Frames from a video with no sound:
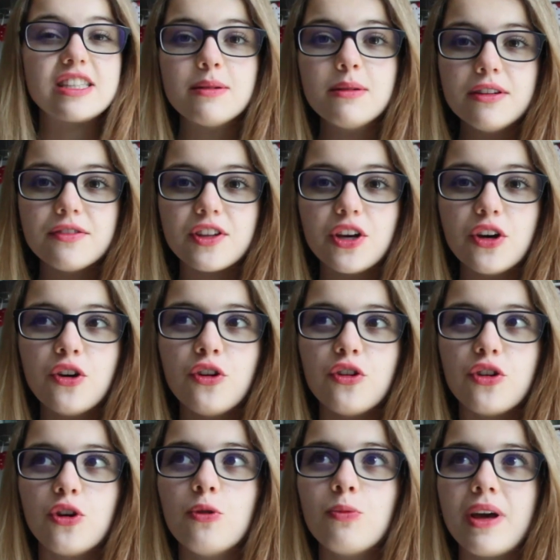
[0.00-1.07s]
Some of
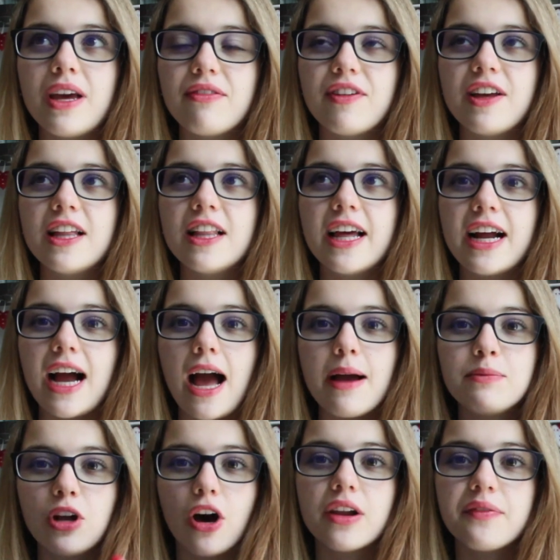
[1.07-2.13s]
you may feel like
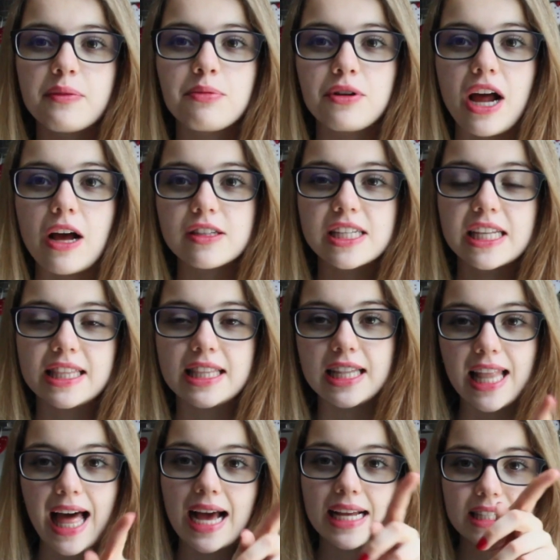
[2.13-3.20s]
I'm not even pronouncing the
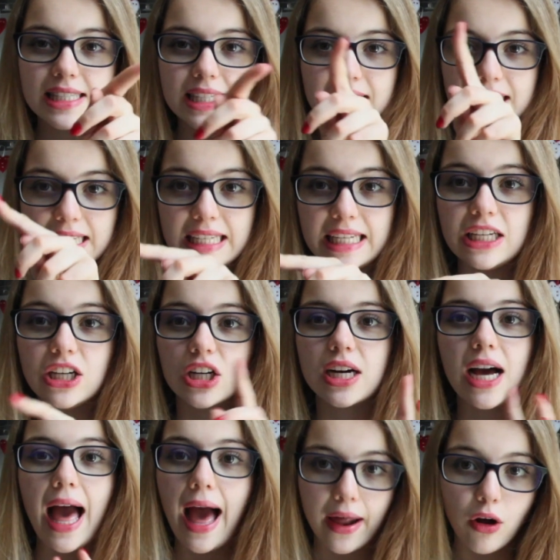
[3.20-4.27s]
last giuk
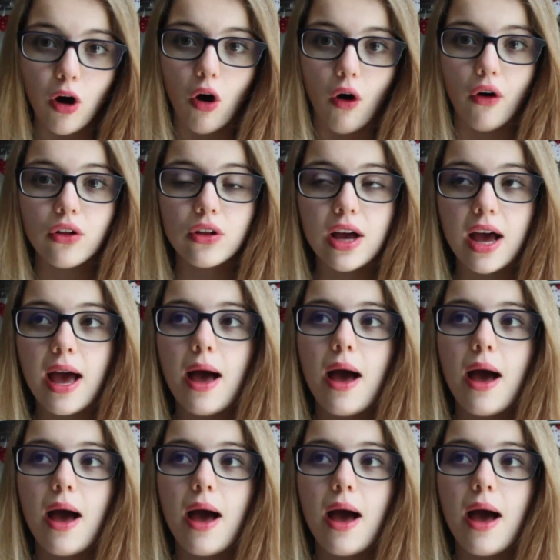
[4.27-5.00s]
at all,